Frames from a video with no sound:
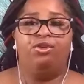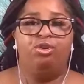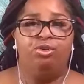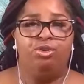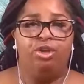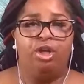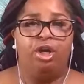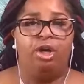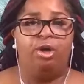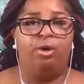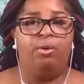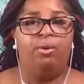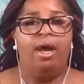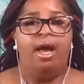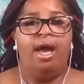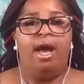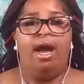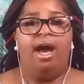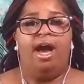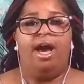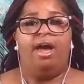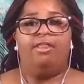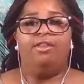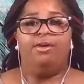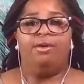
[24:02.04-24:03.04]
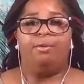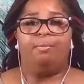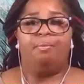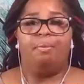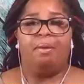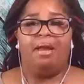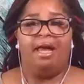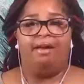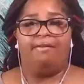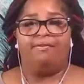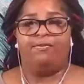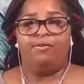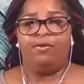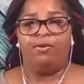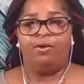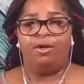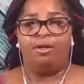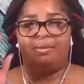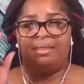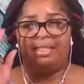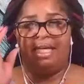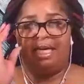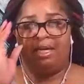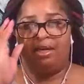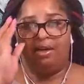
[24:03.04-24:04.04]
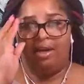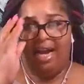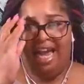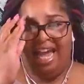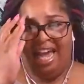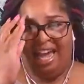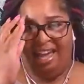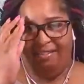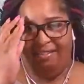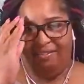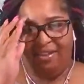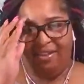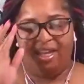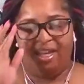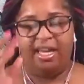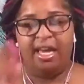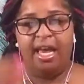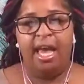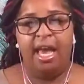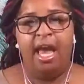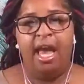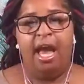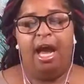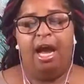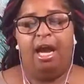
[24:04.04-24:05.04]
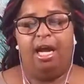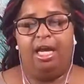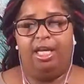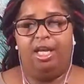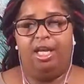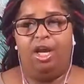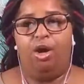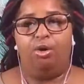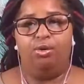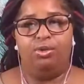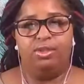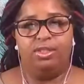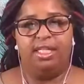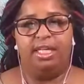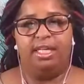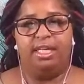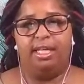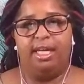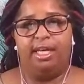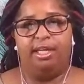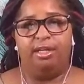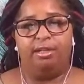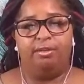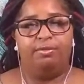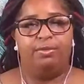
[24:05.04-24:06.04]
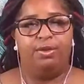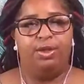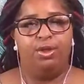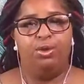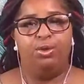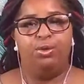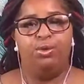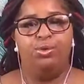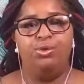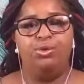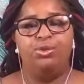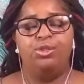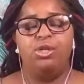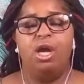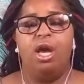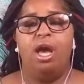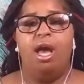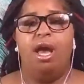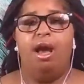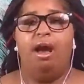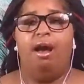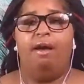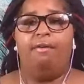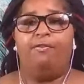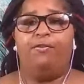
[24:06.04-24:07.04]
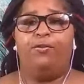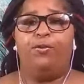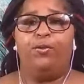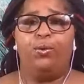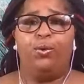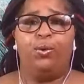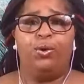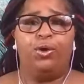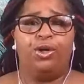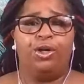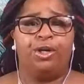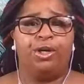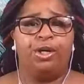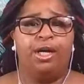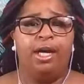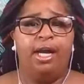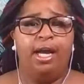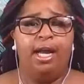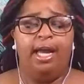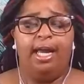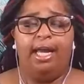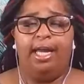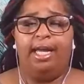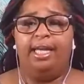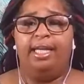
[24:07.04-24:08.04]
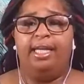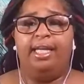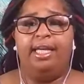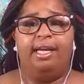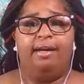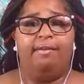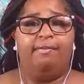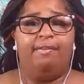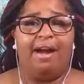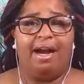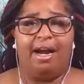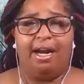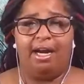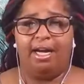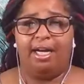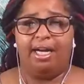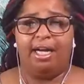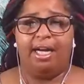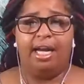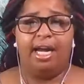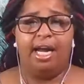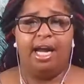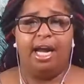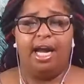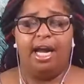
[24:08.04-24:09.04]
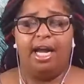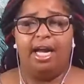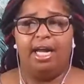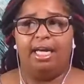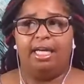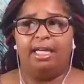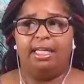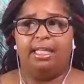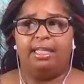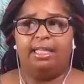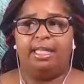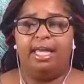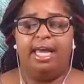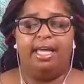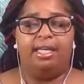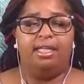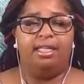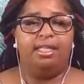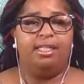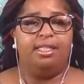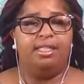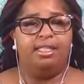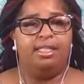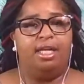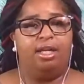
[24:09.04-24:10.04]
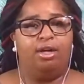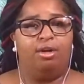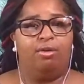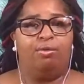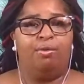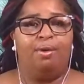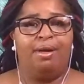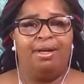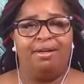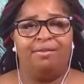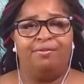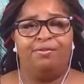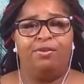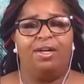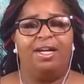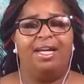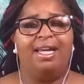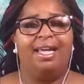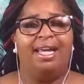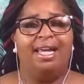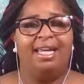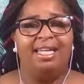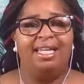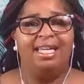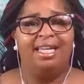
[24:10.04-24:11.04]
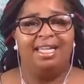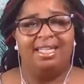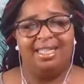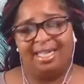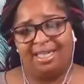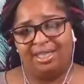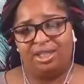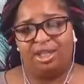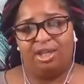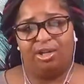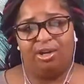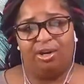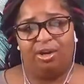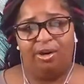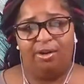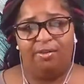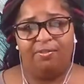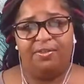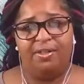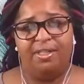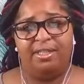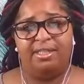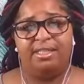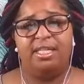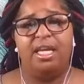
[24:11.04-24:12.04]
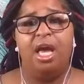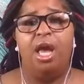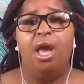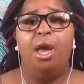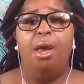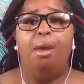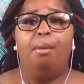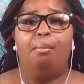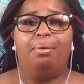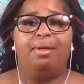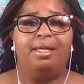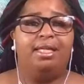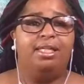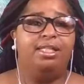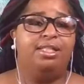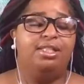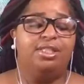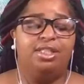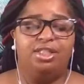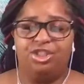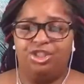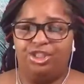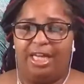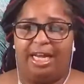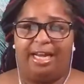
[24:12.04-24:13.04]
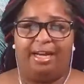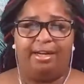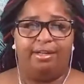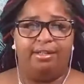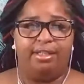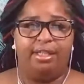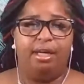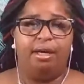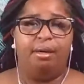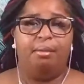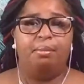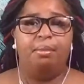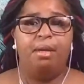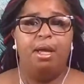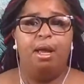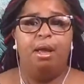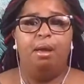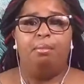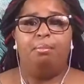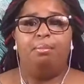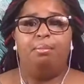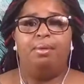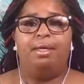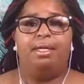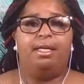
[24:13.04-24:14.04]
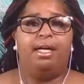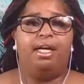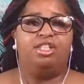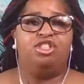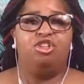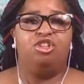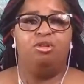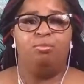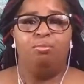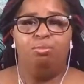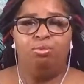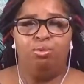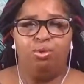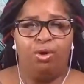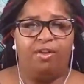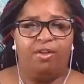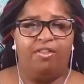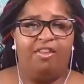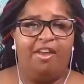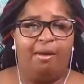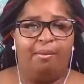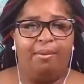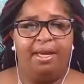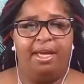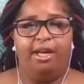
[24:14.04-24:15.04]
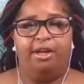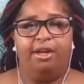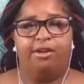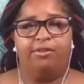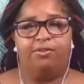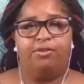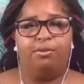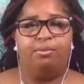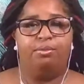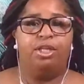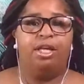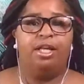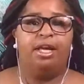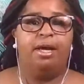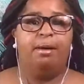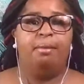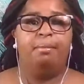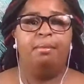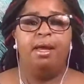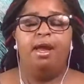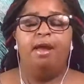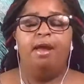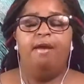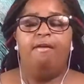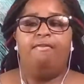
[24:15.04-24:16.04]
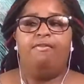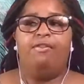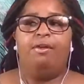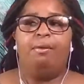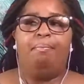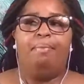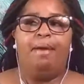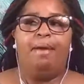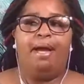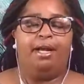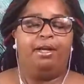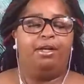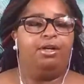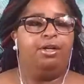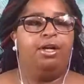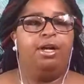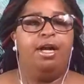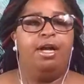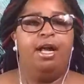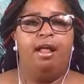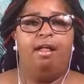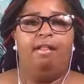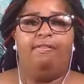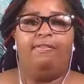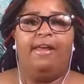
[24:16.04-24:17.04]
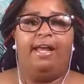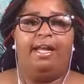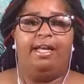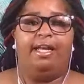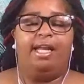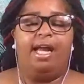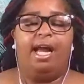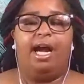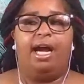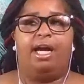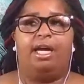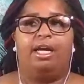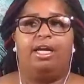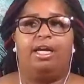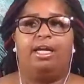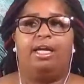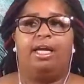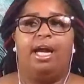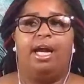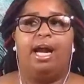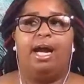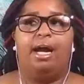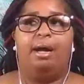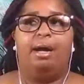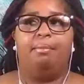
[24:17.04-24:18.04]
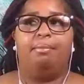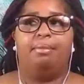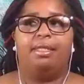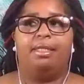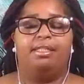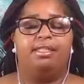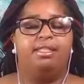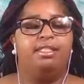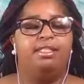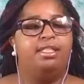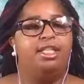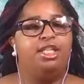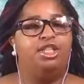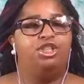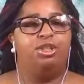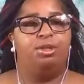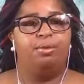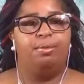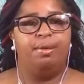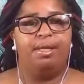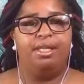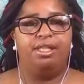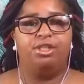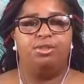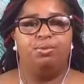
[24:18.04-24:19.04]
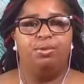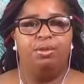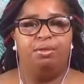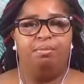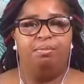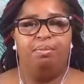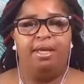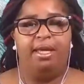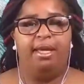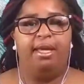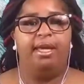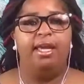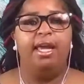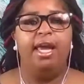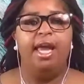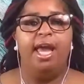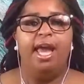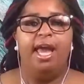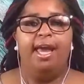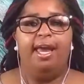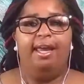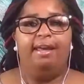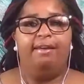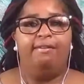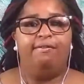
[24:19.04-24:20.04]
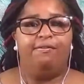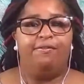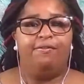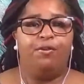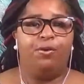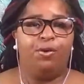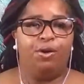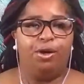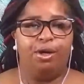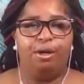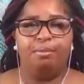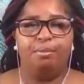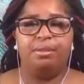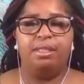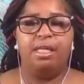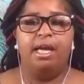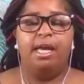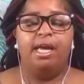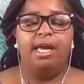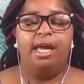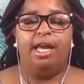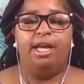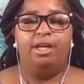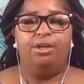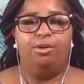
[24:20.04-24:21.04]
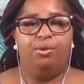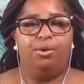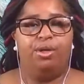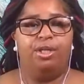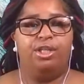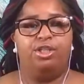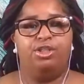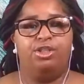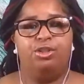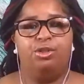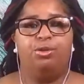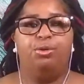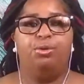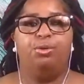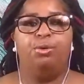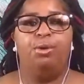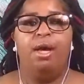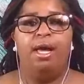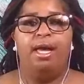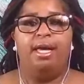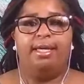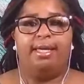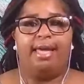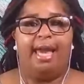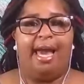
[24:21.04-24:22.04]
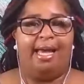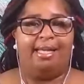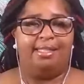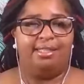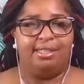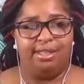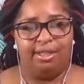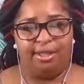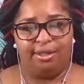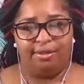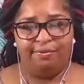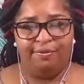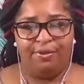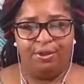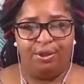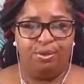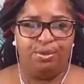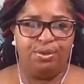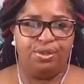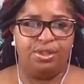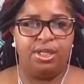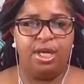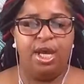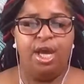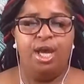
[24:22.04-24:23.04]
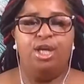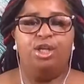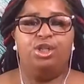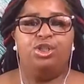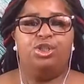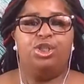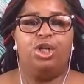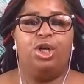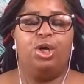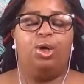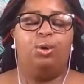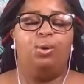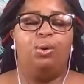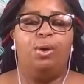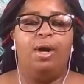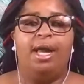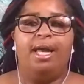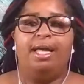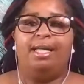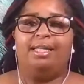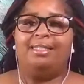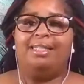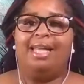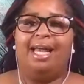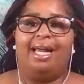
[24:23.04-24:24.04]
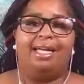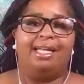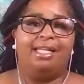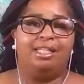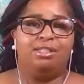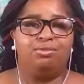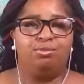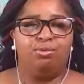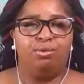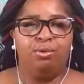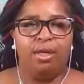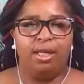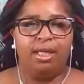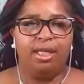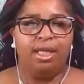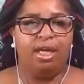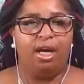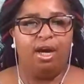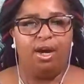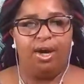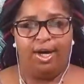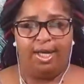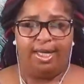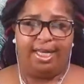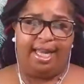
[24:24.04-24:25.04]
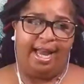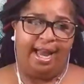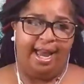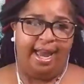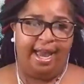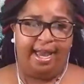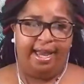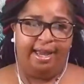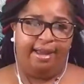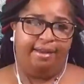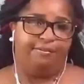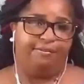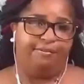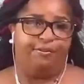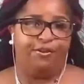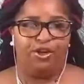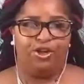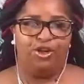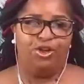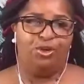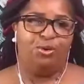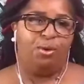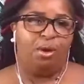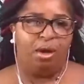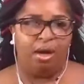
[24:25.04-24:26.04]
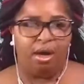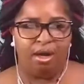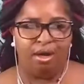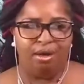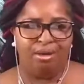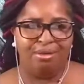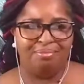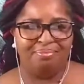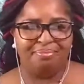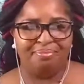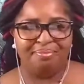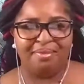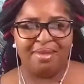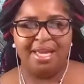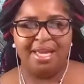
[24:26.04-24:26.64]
you know other platforms that are having and hosting interviews for any of our candidates that are running for any elected office, please share them, because the more that we hear from them, the better that our constituents would be informed in order to cast their votes. So that is really all I have for you all.